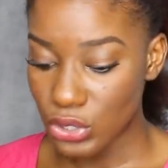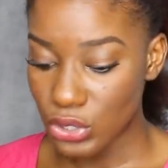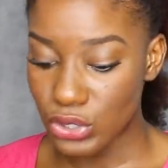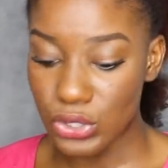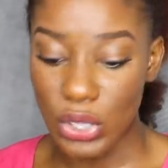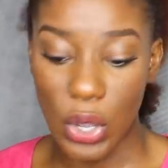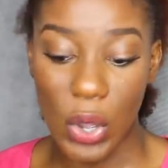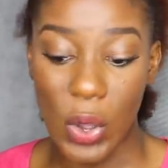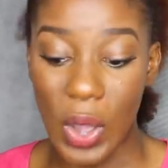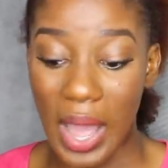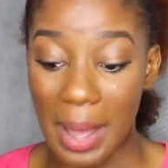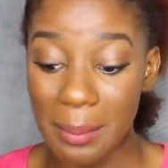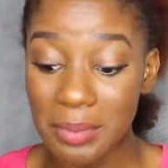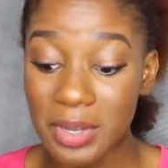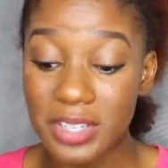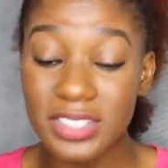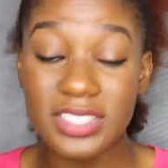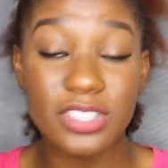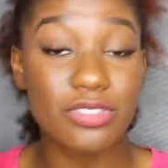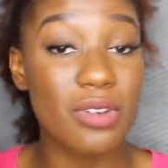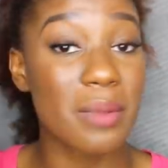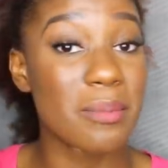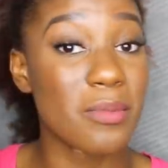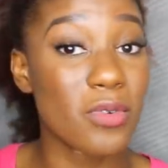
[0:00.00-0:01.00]
So I'm
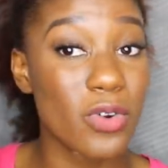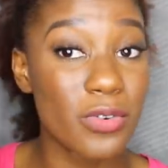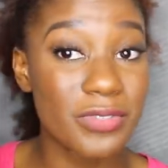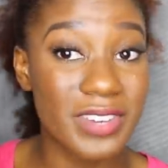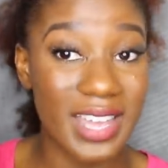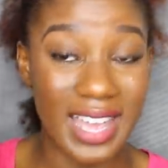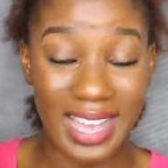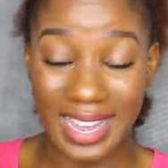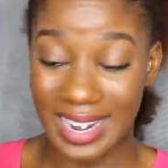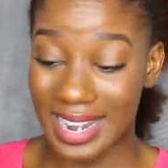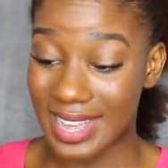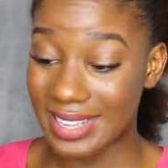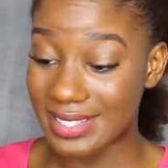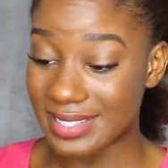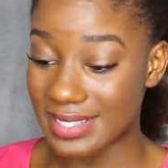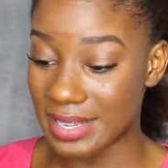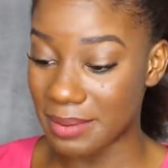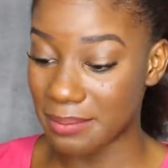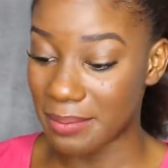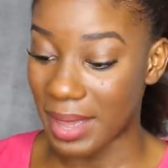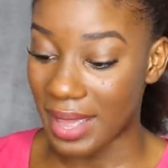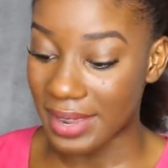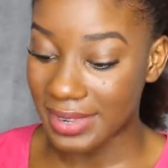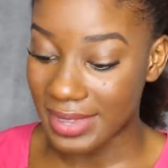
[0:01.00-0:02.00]
going to remove the
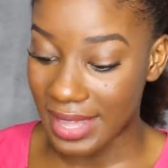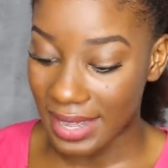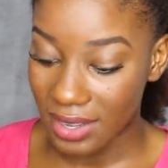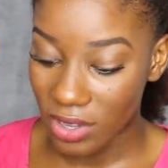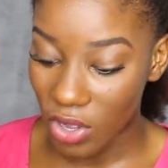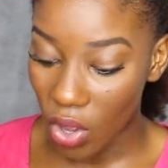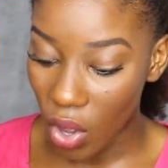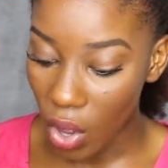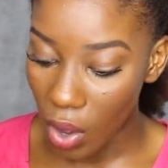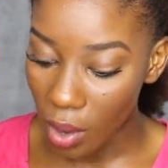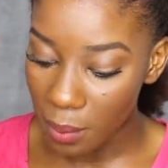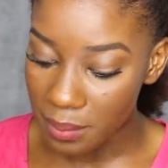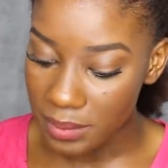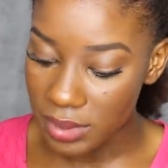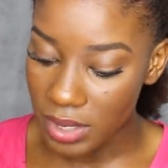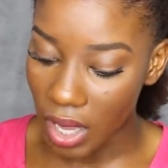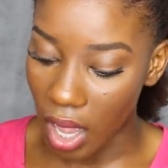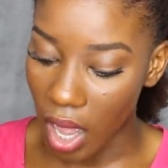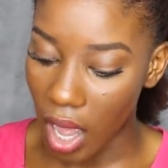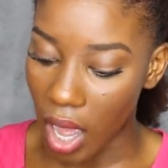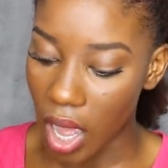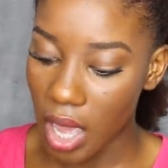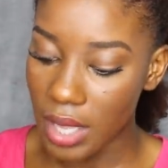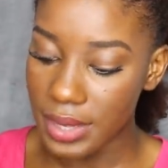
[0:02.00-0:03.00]
elastic band that comes
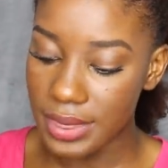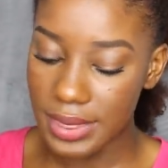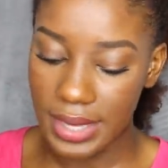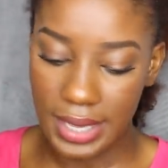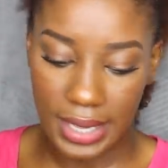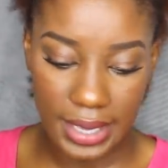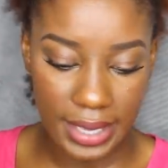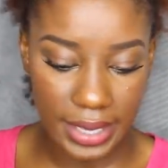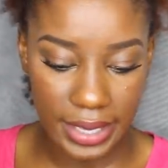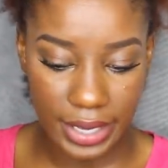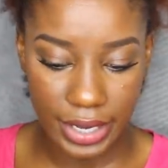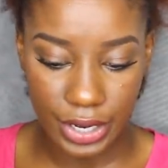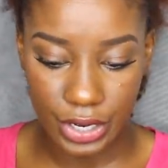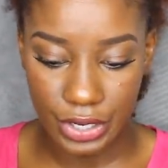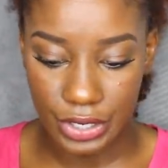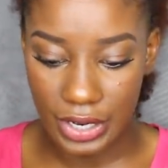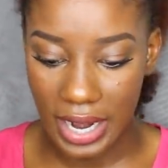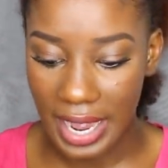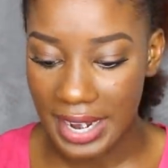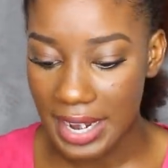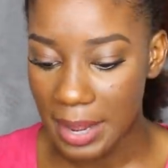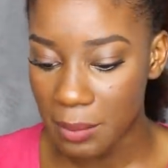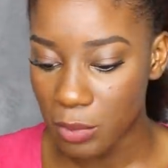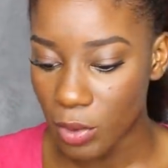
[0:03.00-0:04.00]
on the
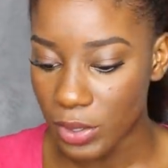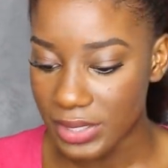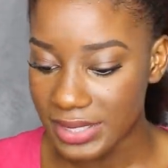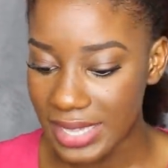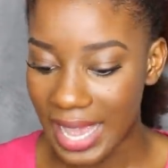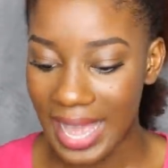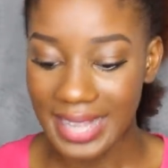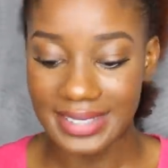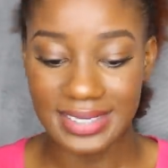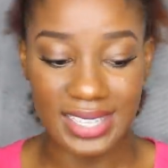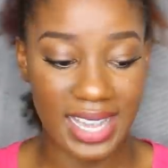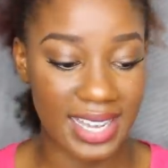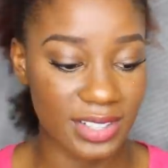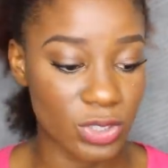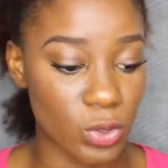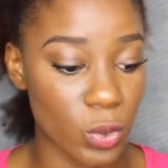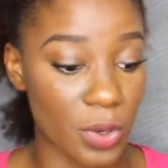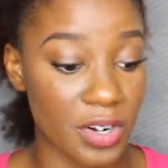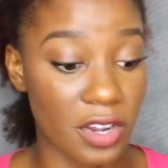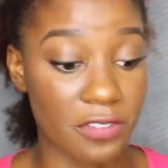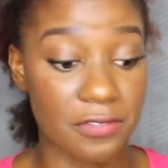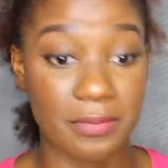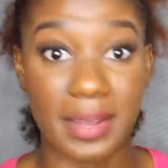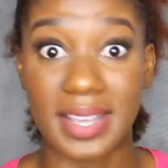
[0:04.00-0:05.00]
hair and I'm going to attach
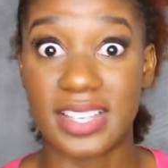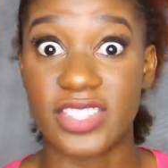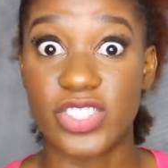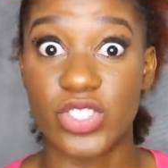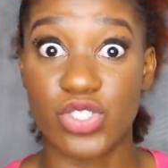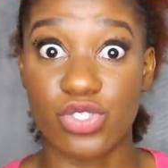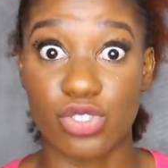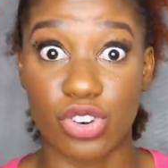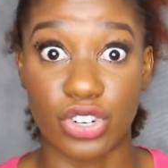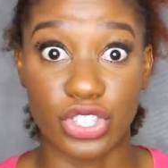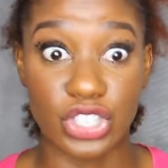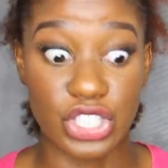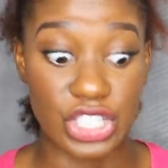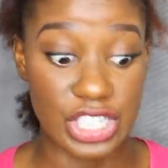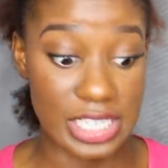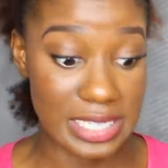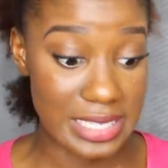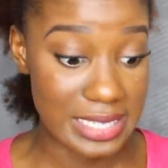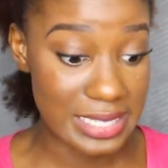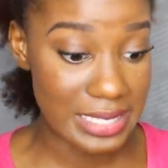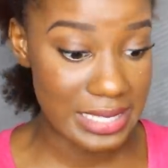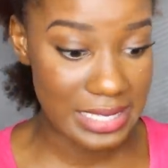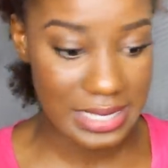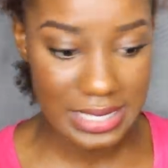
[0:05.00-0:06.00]
one of my
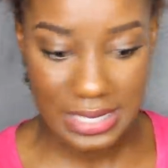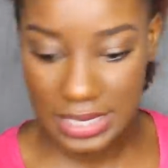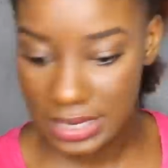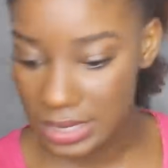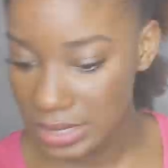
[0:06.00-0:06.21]
scrunchies.